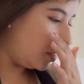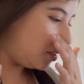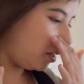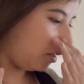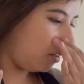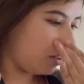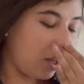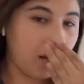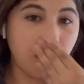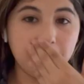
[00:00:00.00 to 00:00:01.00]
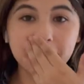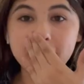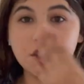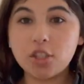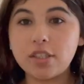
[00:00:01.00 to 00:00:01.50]
So um
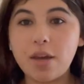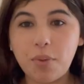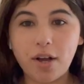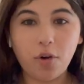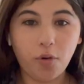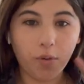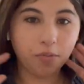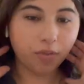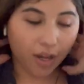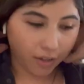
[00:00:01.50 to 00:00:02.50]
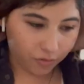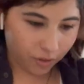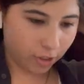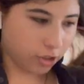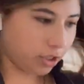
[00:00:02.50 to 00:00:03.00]
just came back home. I
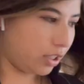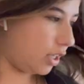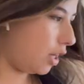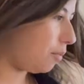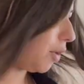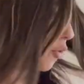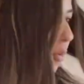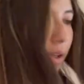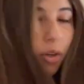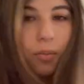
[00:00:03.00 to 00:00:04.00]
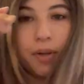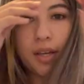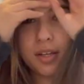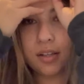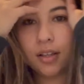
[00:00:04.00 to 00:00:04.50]
finished cleaning up my room a little bit,